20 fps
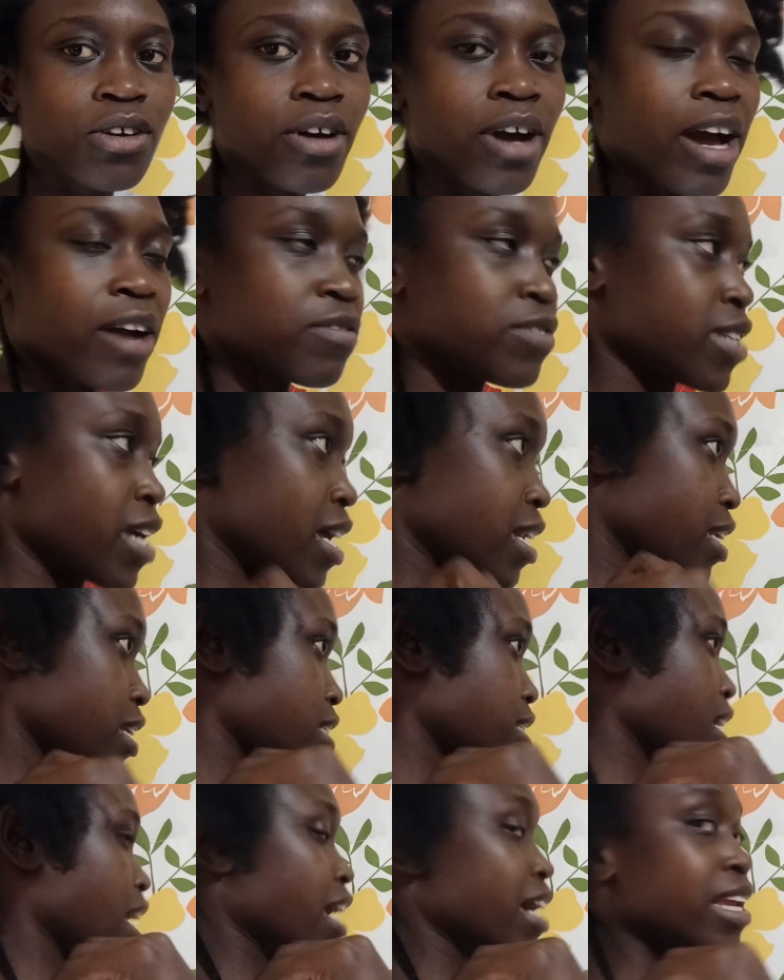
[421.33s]
So after
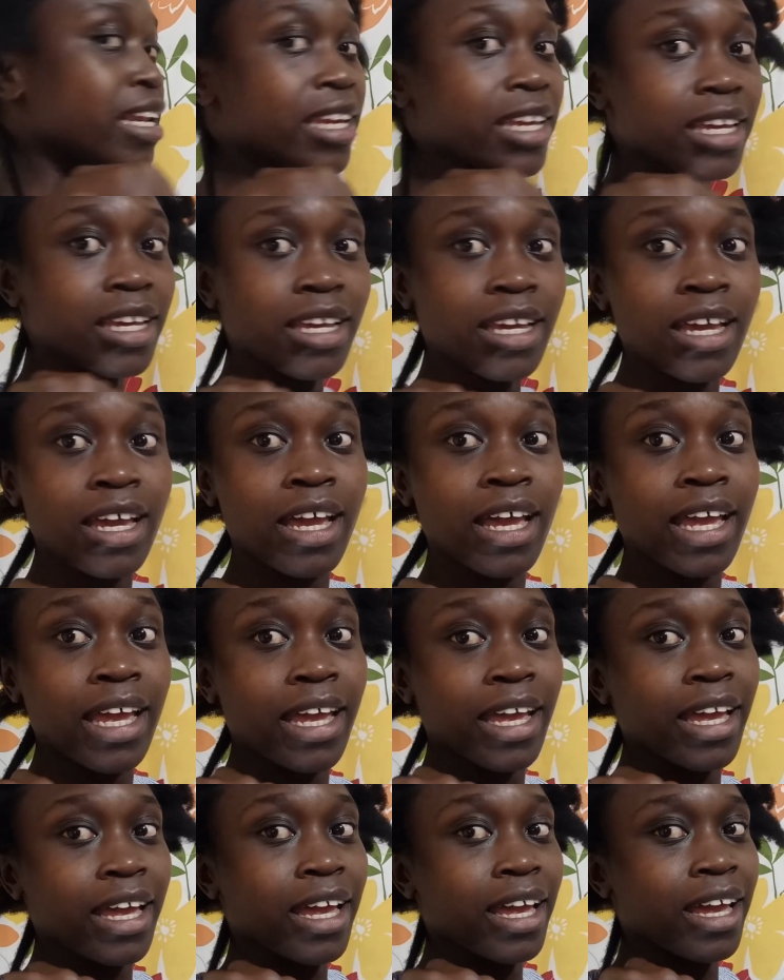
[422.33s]
detangling,
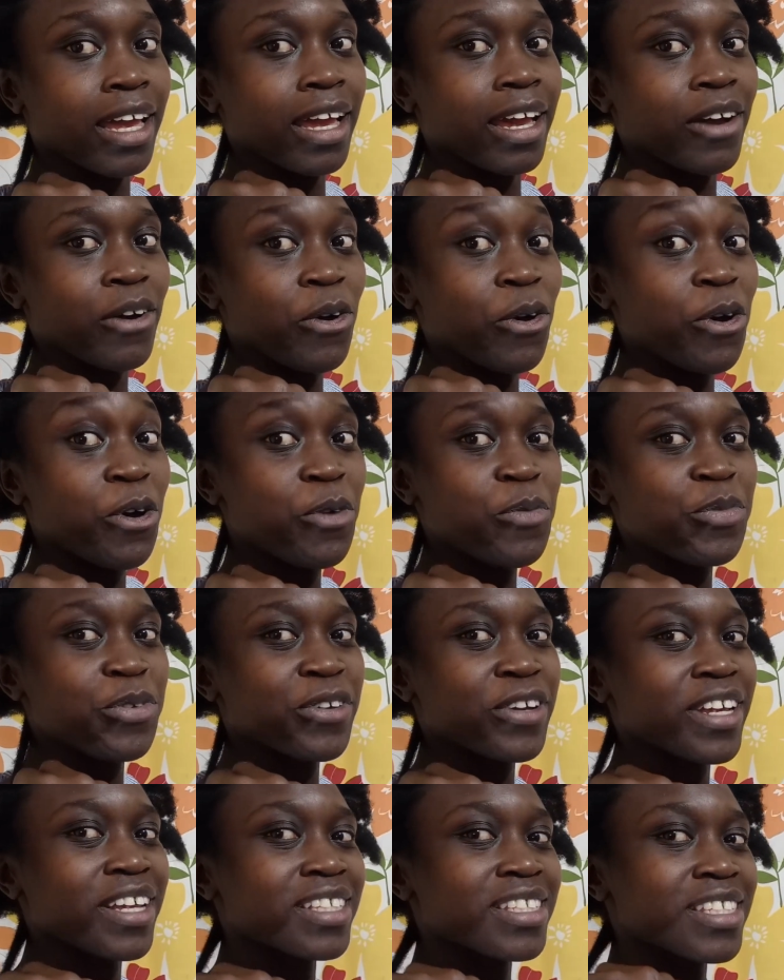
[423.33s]

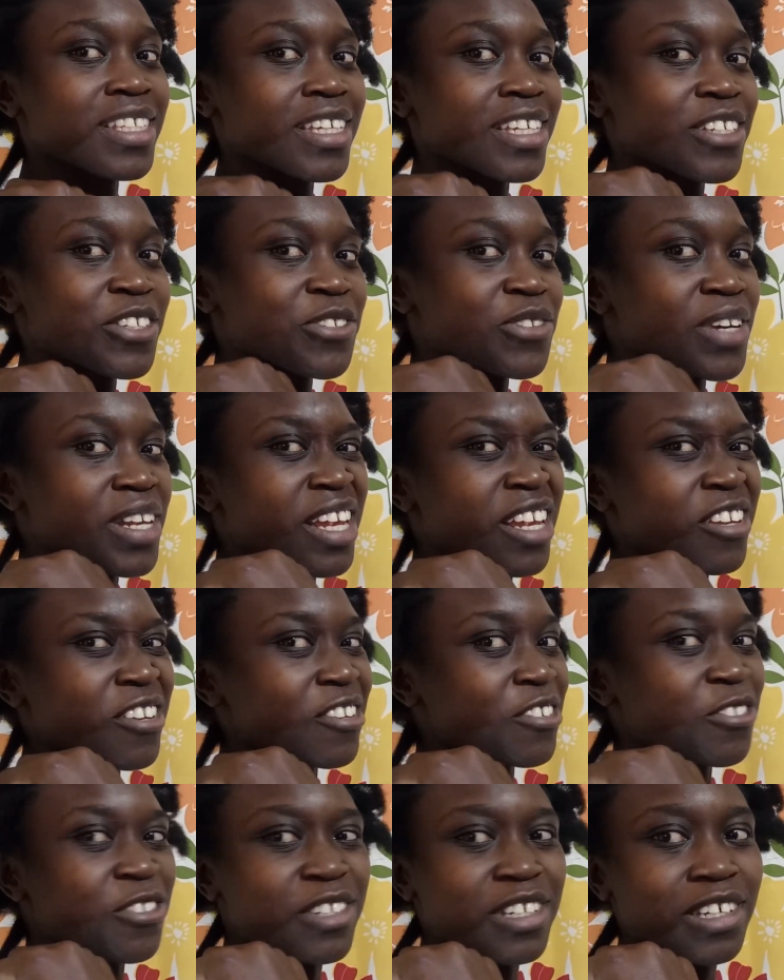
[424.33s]
hope you see it well. I
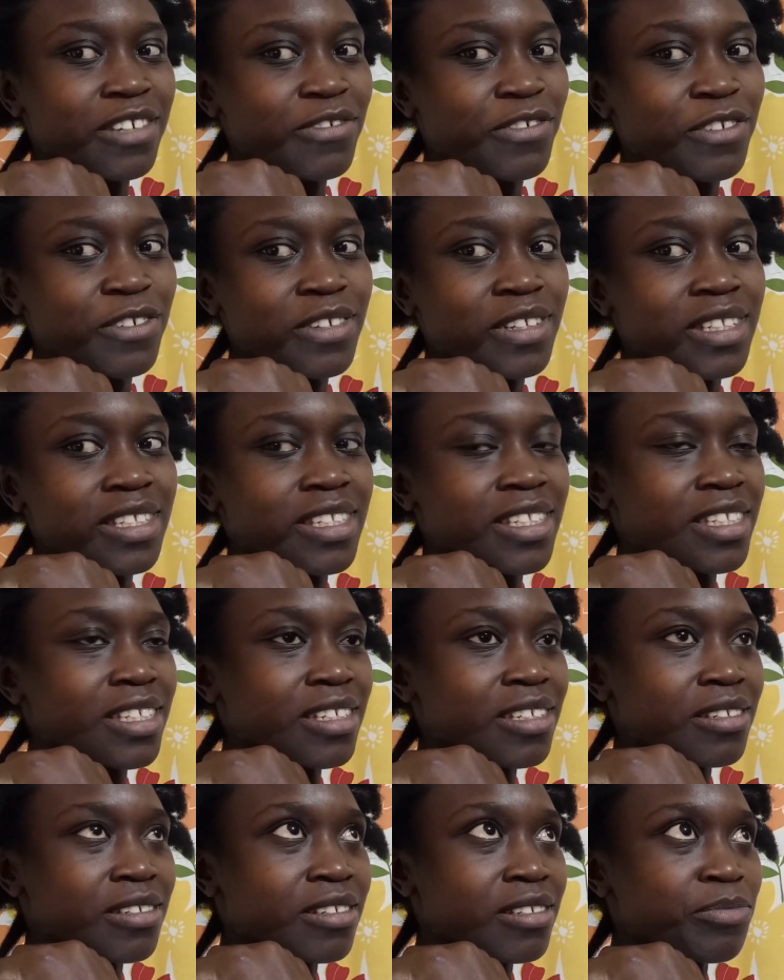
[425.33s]
don't know if you'll
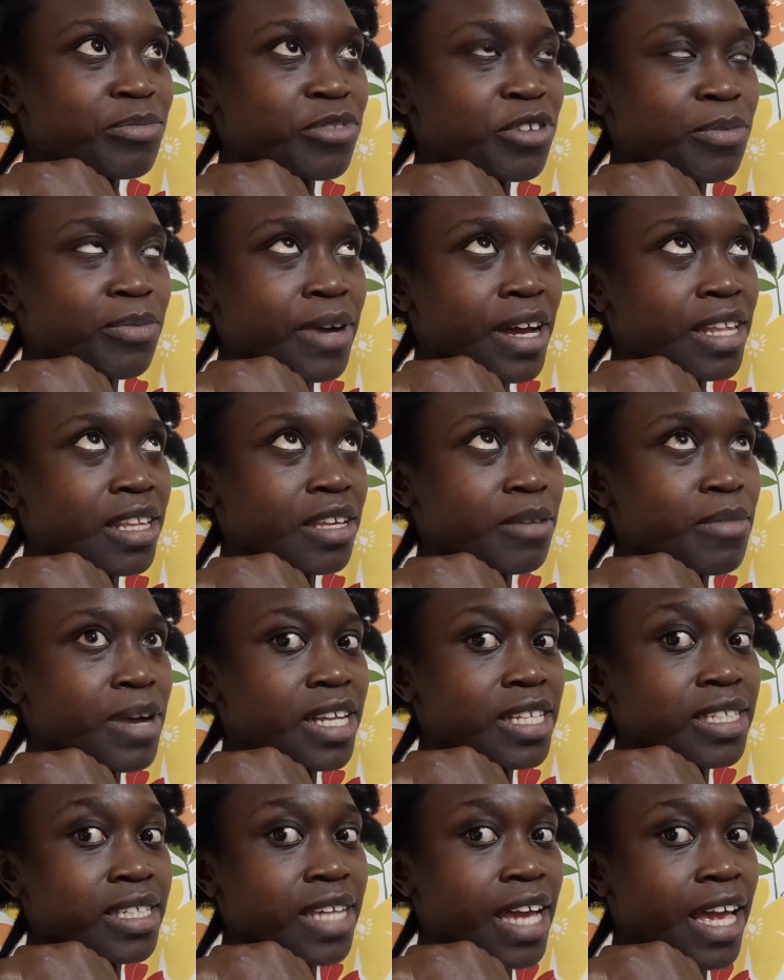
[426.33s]
see properly,
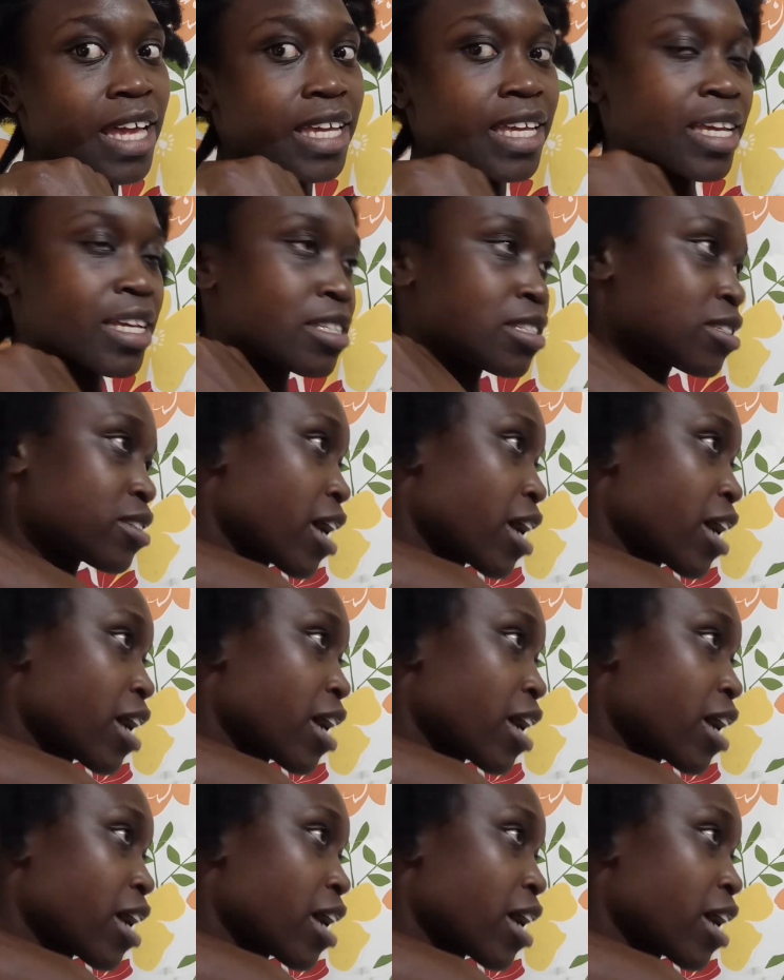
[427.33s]
but I